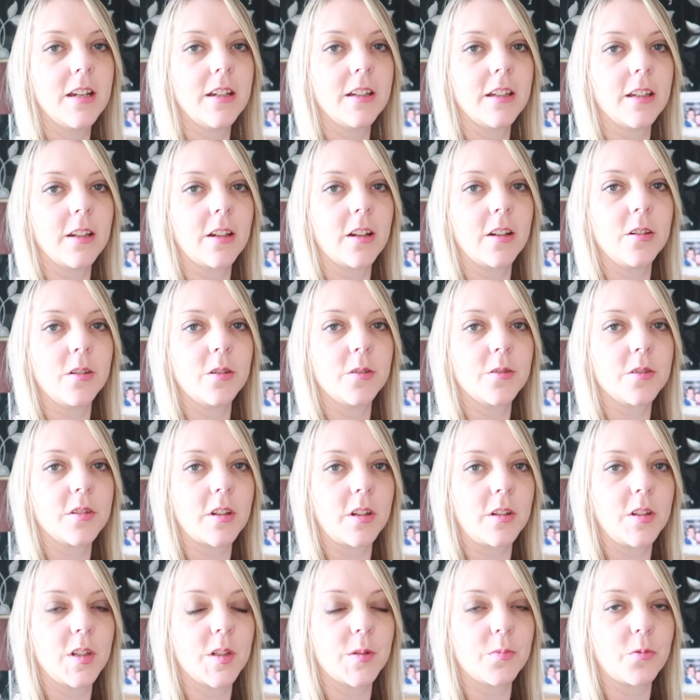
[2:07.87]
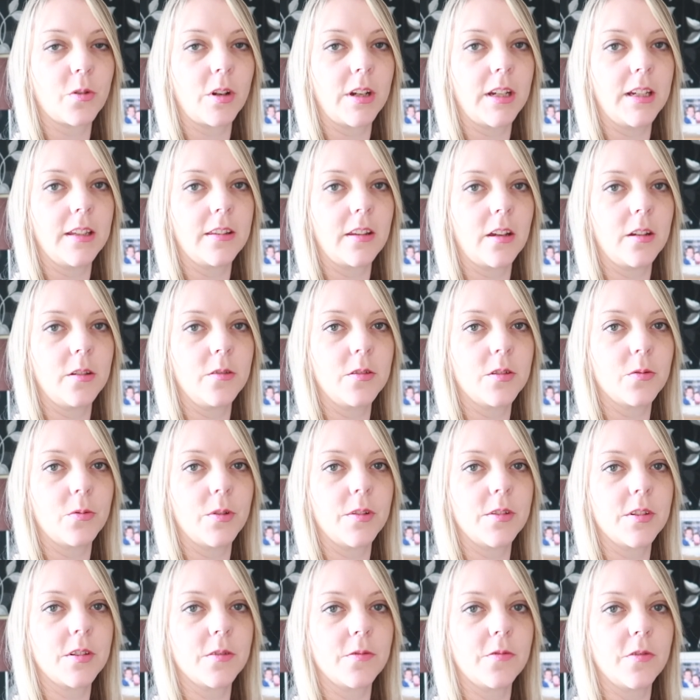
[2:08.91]
you can also spray those
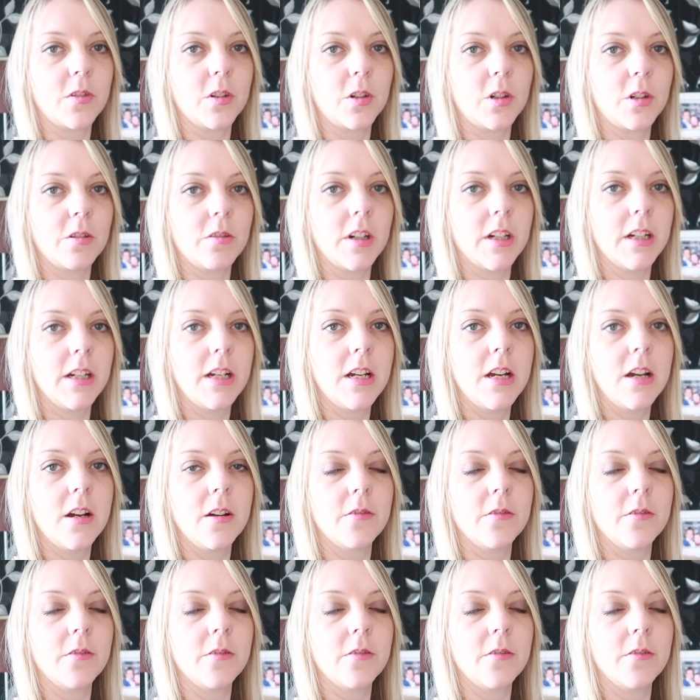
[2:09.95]
with Zoflora.